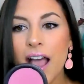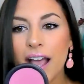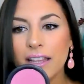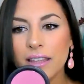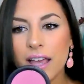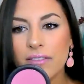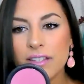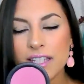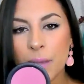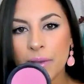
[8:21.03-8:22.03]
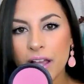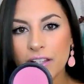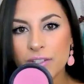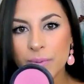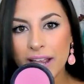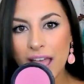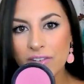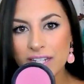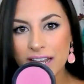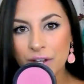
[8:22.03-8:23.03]
I love these type of colors when I have
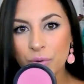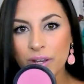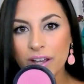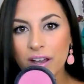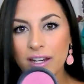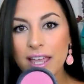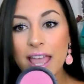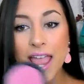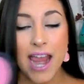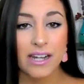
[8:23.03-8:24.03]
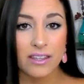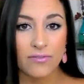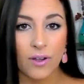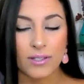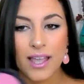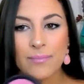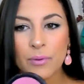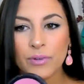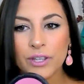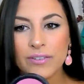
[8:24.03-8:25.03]
a tan going on and in the fall time,
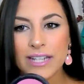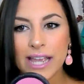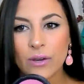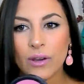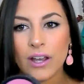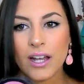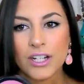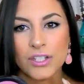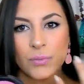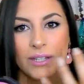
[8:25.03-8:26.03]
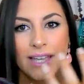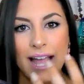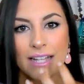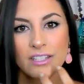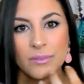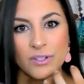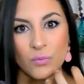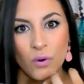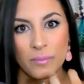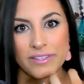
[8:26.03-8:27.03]
but when you have a tan going on, it just really adds so much
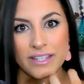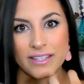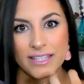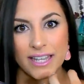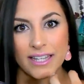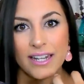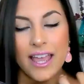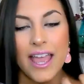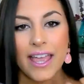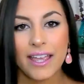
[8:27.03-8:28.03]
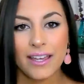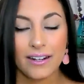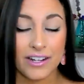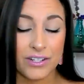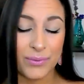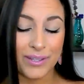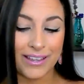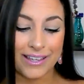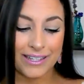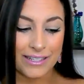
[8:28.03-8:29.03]
warmth to the skin, and I just
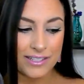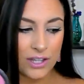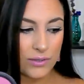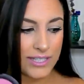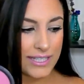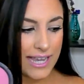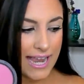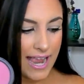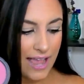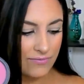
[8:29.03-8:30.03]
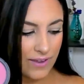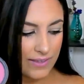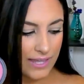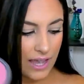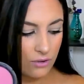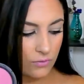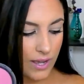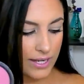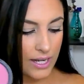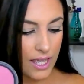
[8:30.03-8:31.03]
really like it. So since I can't find the e l f
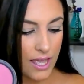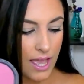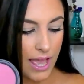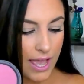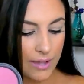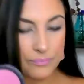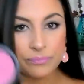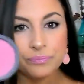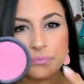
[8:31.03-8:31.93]
one, um,